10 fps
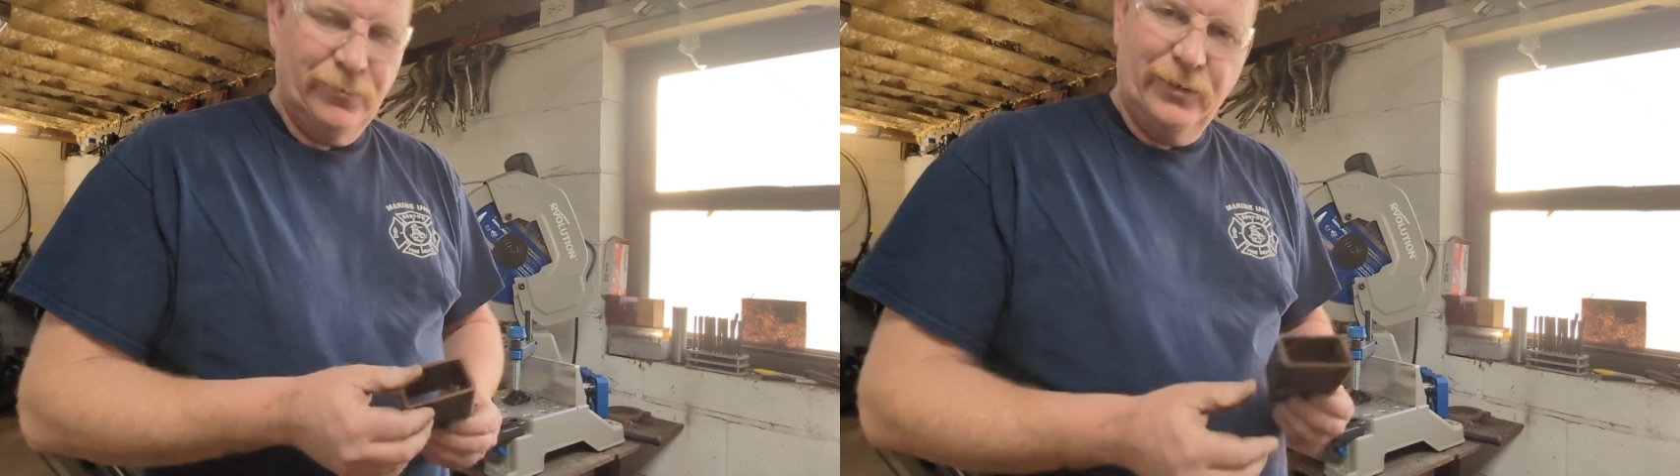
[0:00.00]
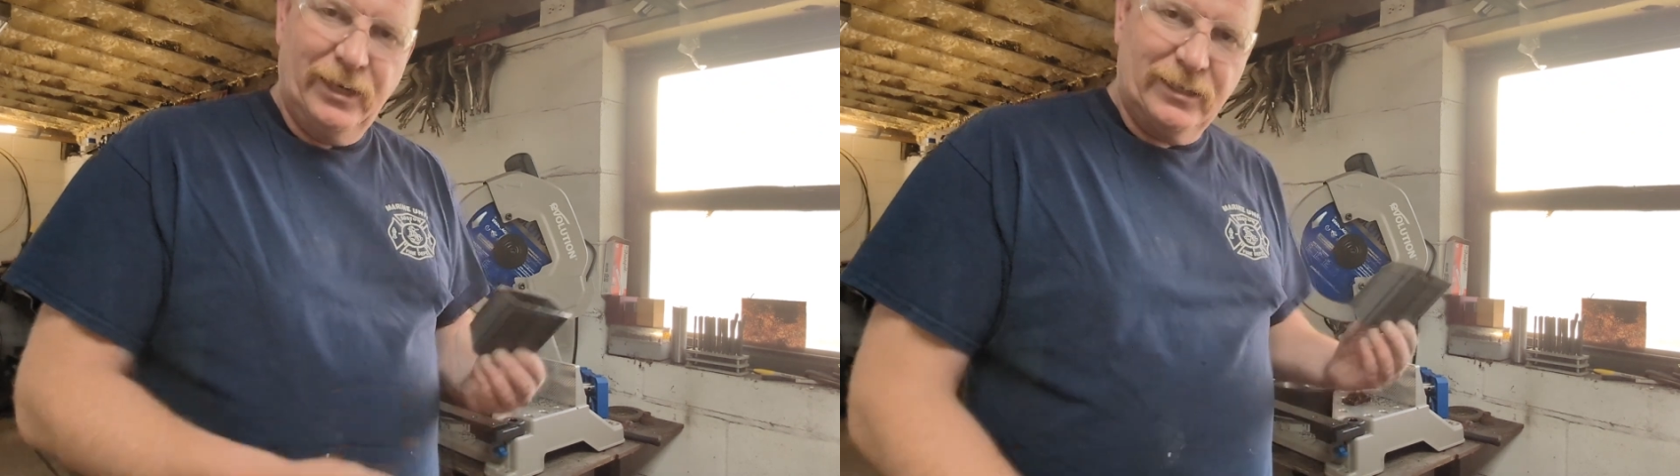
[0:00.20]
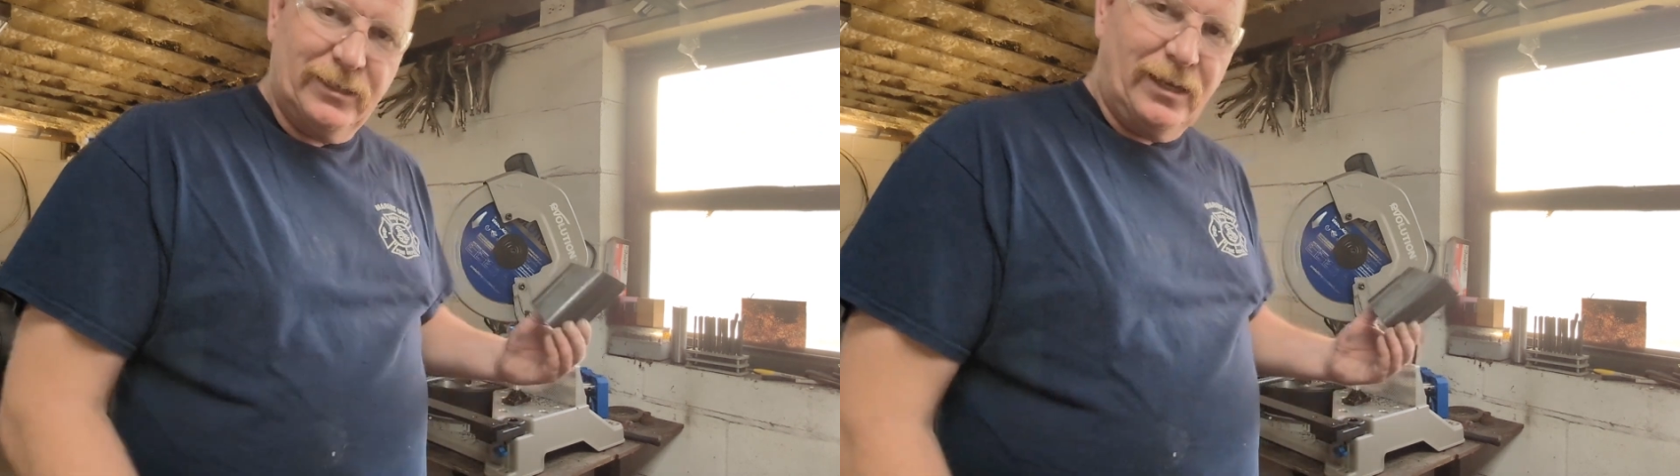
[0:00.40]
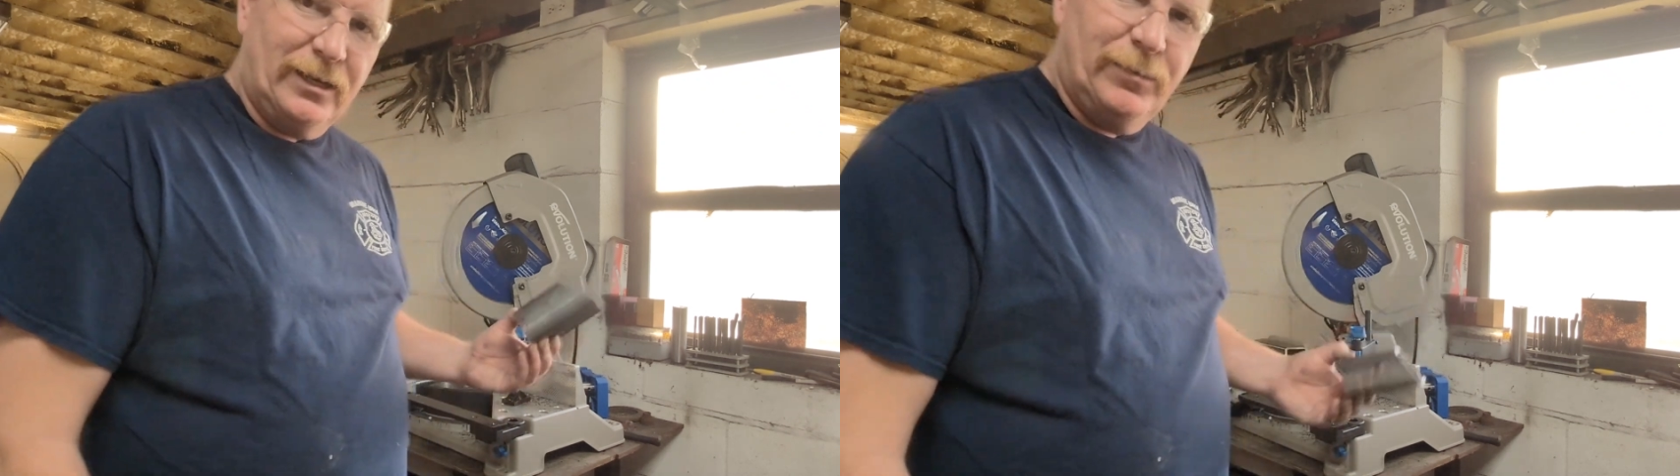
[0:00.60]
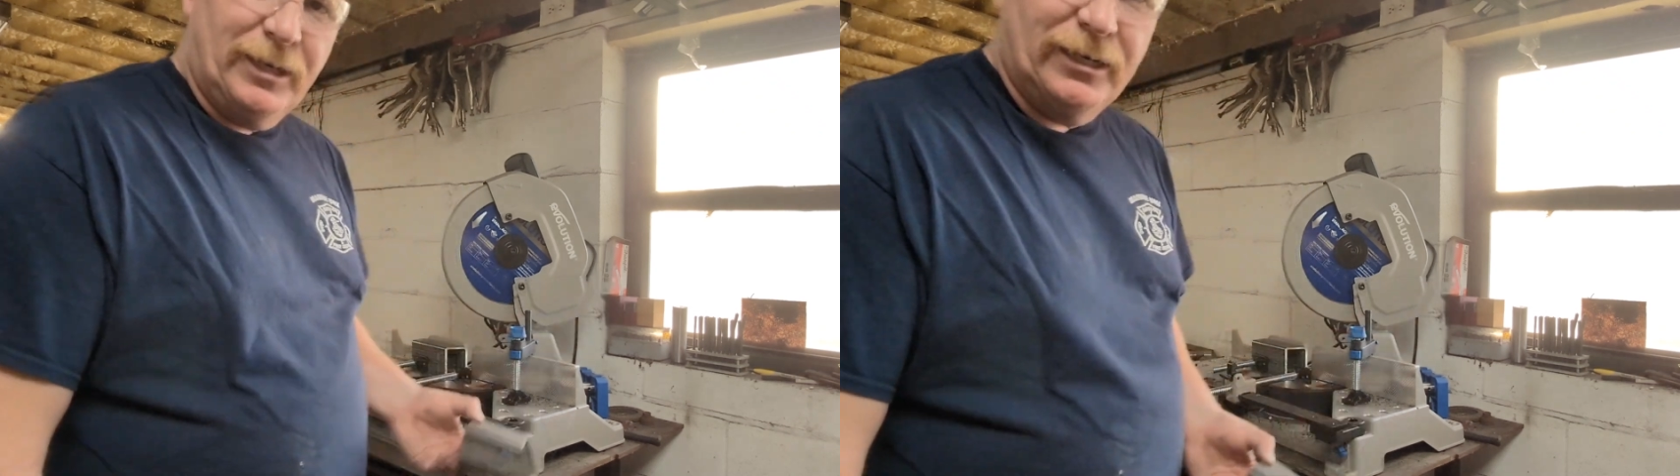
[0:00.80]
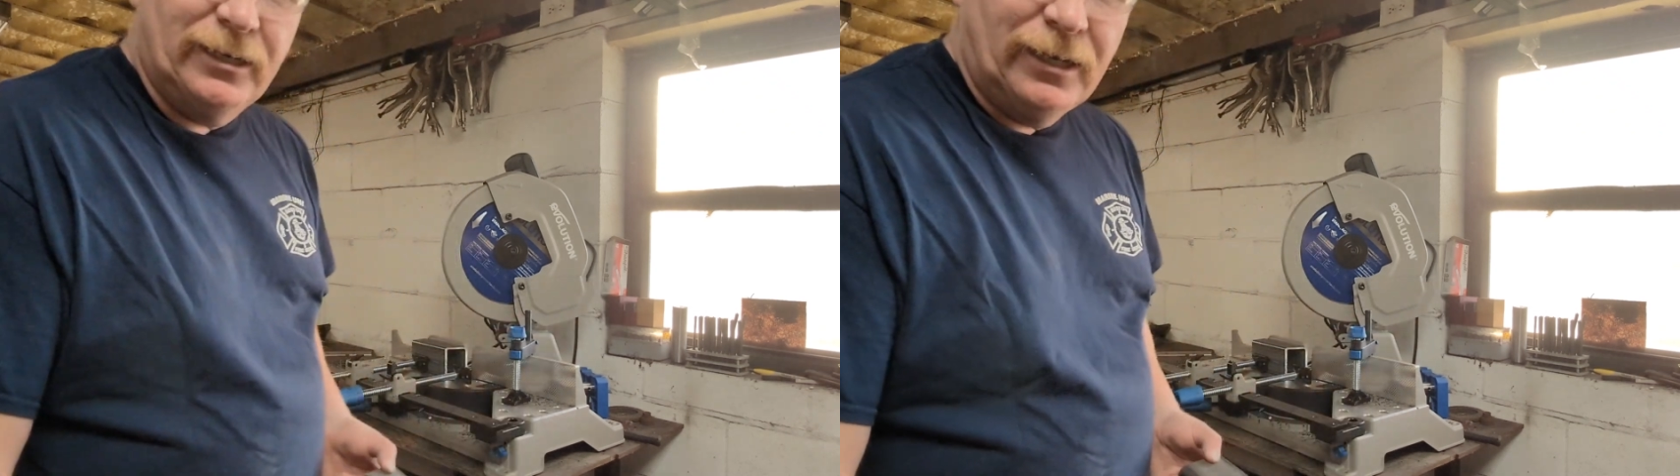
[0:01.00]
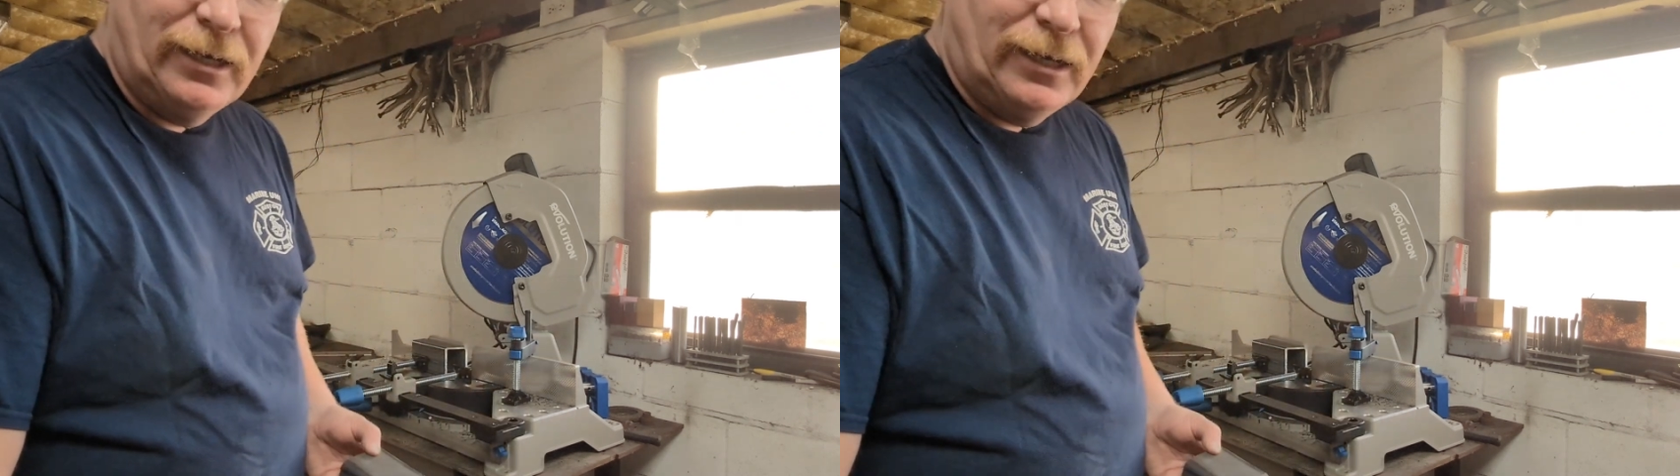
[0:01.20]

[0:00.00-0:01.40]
really excited about it.